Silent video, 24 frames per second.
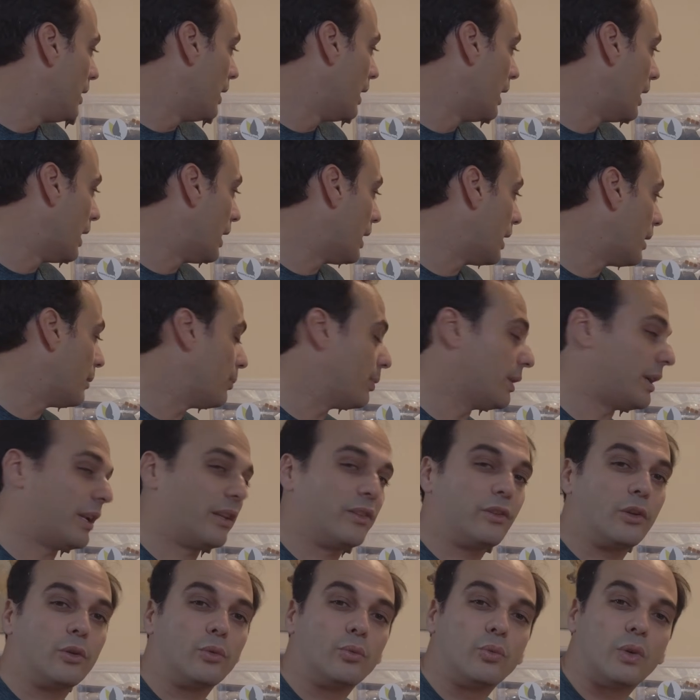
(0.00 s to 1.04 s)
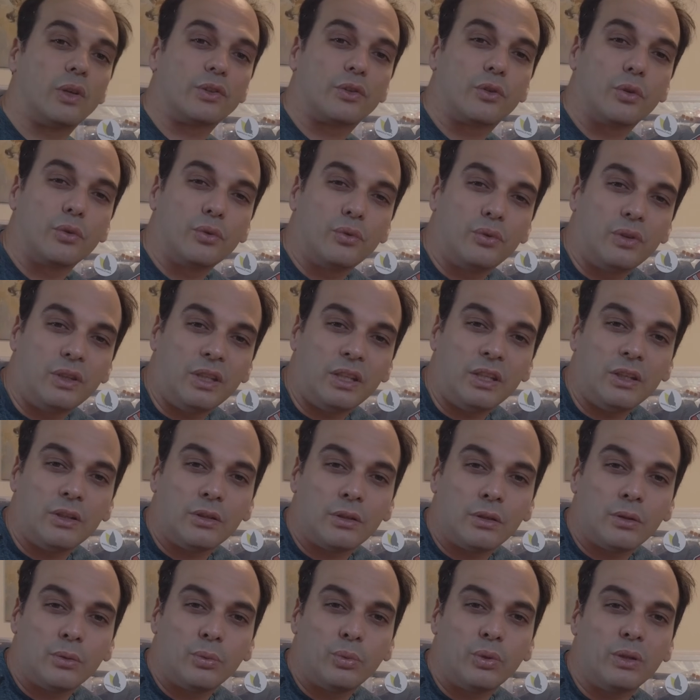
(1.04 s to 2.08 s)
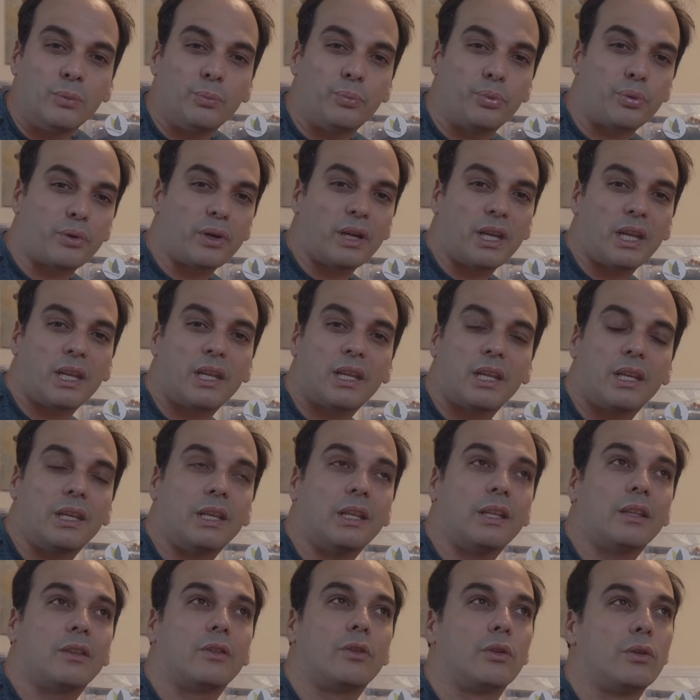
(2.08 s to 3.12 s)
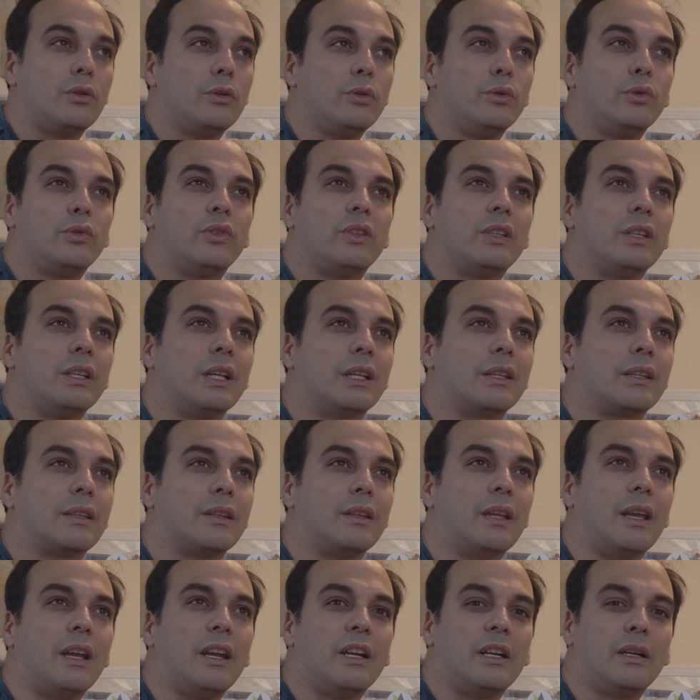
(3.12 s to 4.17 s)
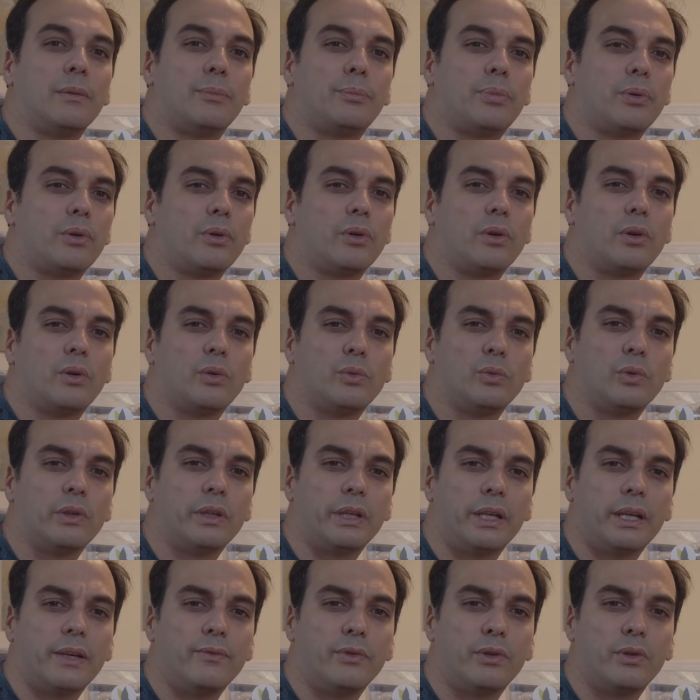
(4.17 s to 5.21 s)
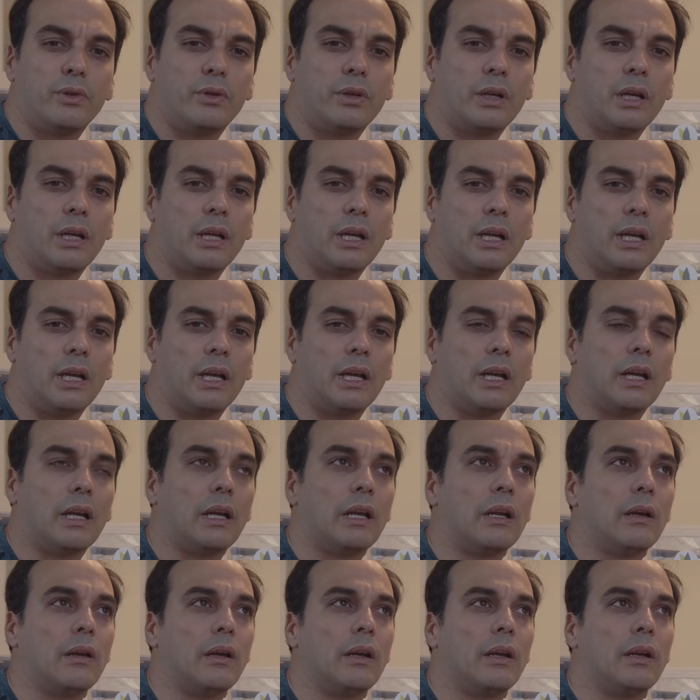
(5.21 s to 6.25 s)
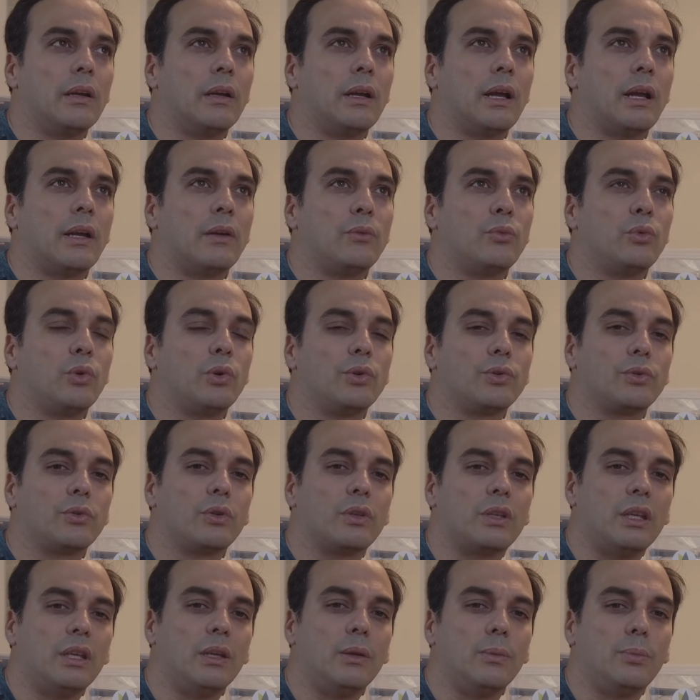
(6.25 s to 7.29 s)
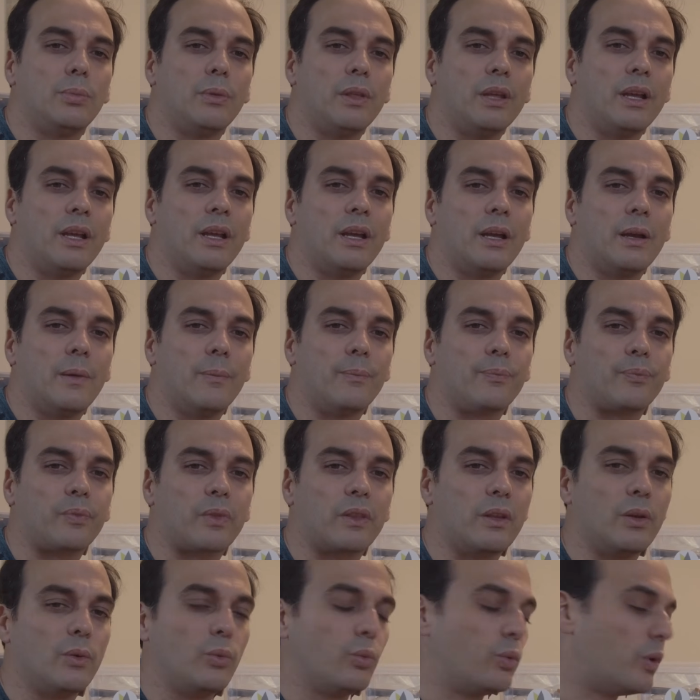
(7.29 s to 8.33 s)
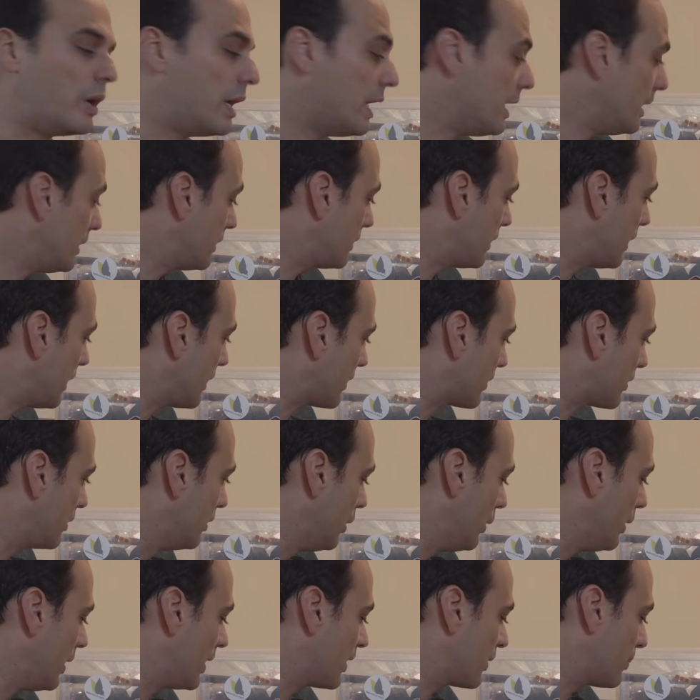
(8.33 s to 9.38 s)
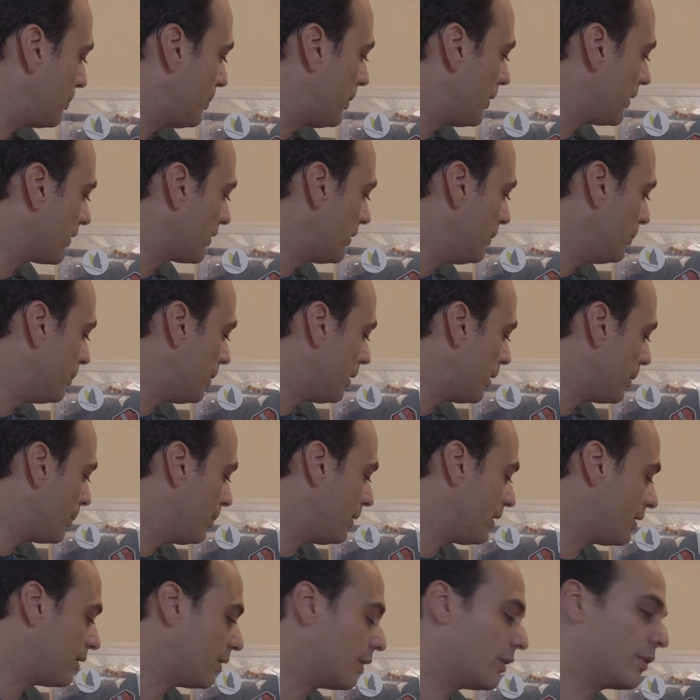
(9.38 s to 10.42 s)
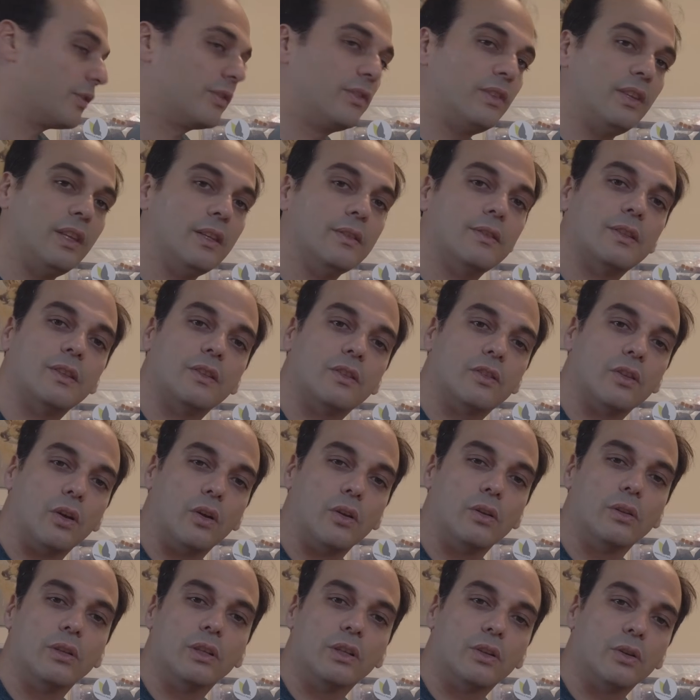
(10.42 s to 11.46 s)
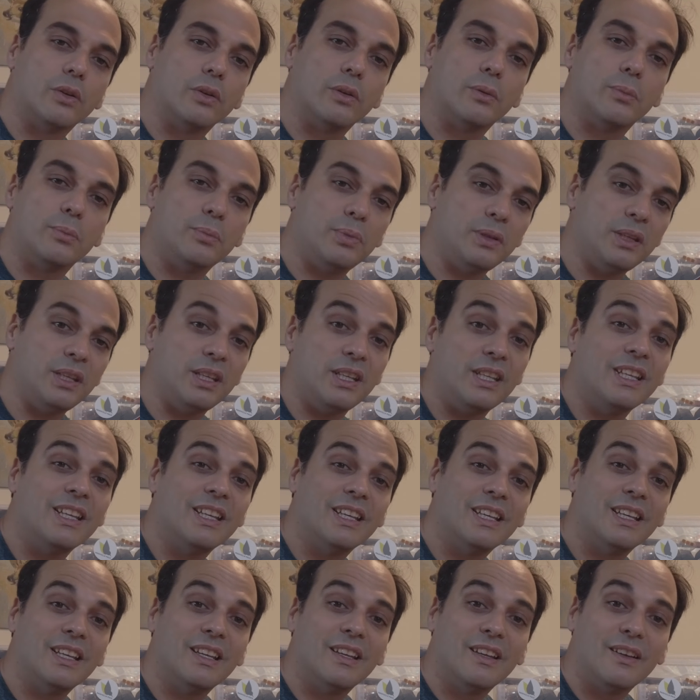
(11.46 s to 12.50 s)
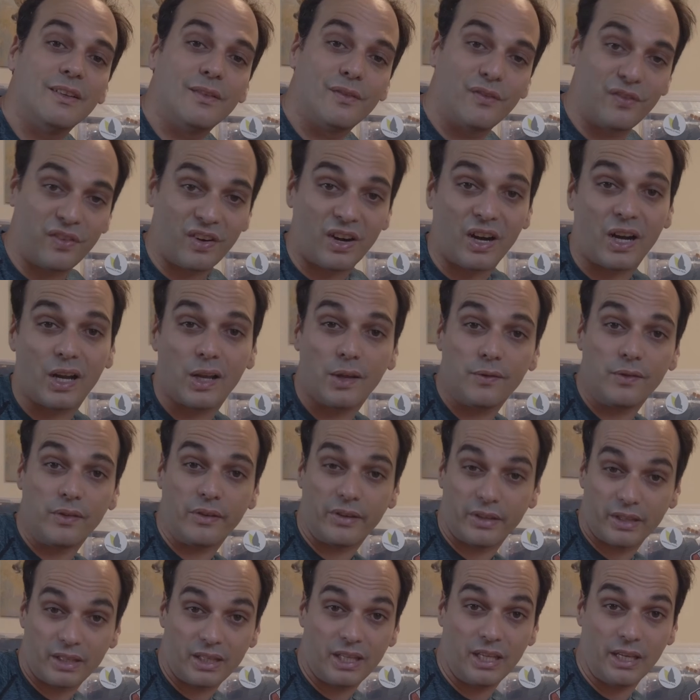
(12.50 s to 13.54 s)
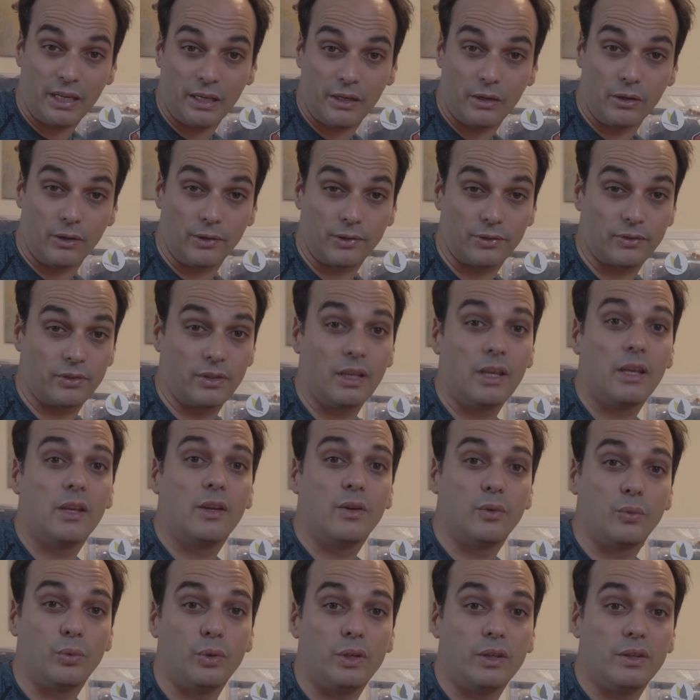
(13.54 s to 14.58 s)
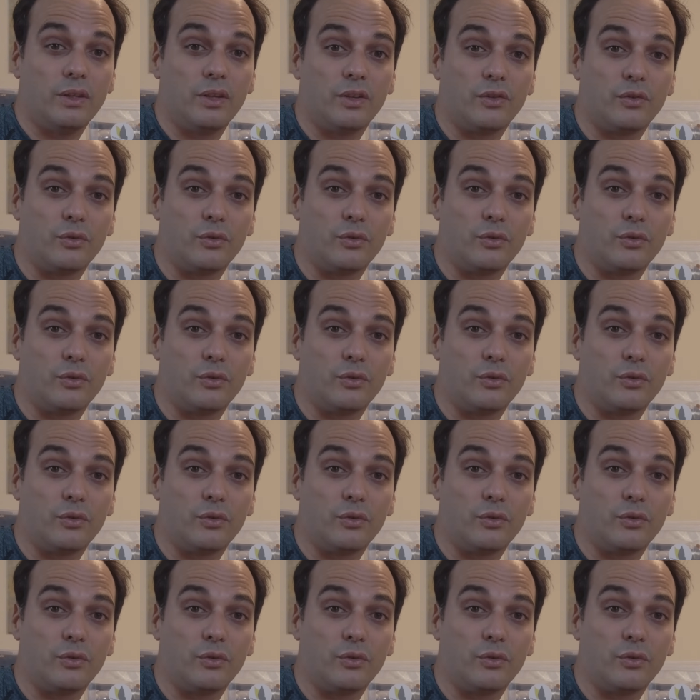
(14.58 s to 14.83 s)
but I don't want to deal with breaking it or losing it at the airport or whatever. I want to keep the weight as low as possible, because this is only gonna be 5 kilos with the